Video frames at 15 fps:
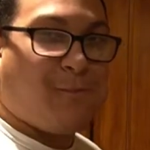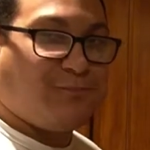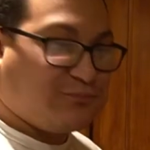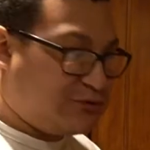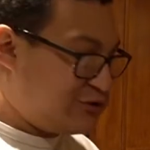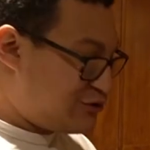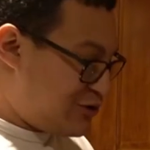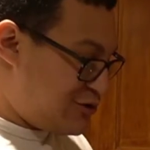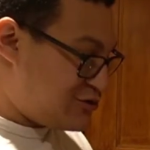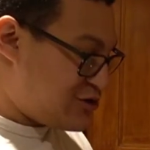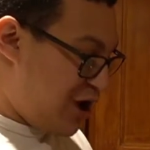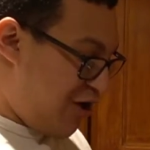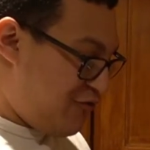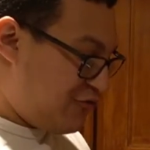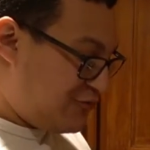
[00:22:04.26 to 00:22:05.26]
that's good
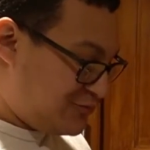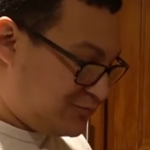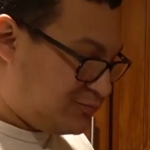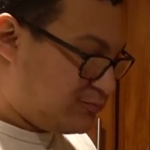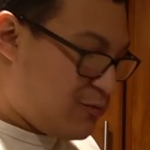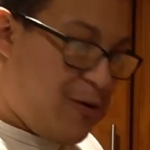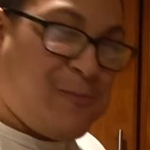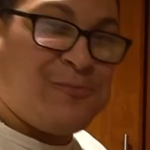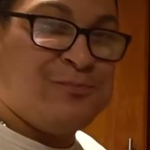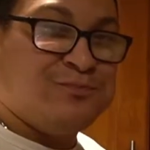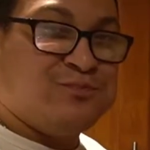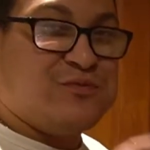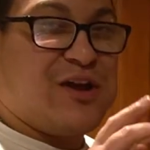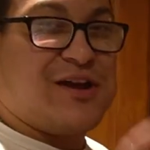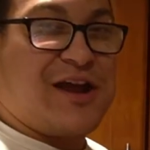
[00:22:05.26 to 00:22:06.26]
stuff.
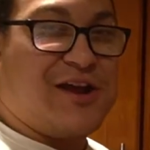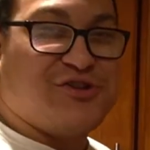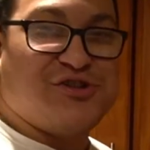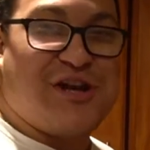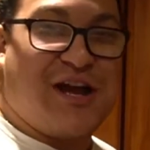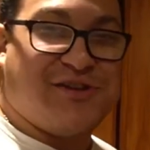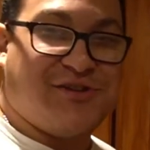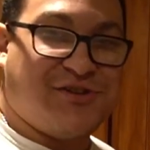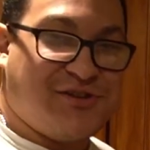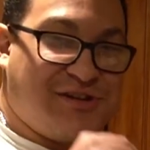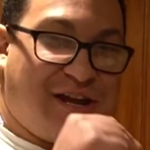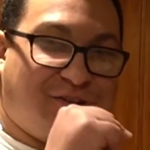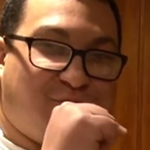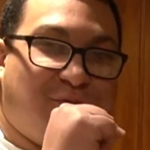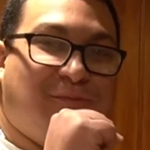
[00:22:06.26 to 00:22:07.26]
I'll catch you guys on the
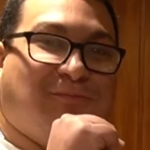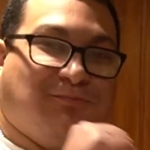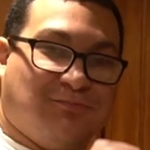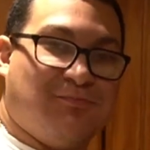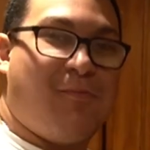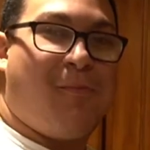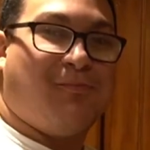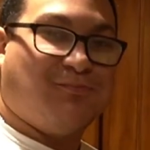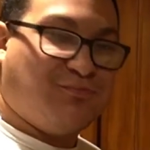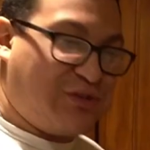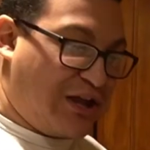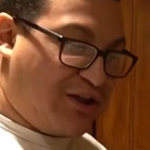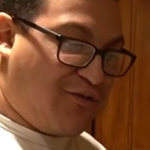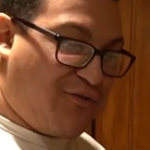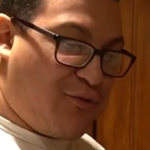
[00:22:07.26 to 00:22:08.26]
next one.
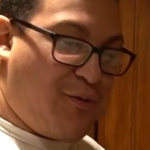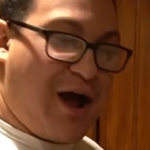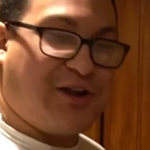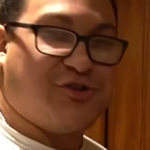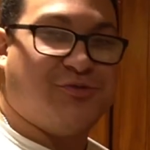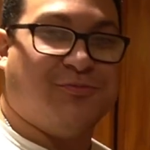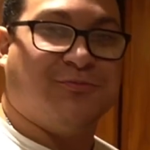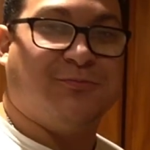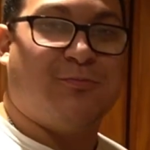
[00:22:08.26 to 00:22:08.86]
Thank you for watching.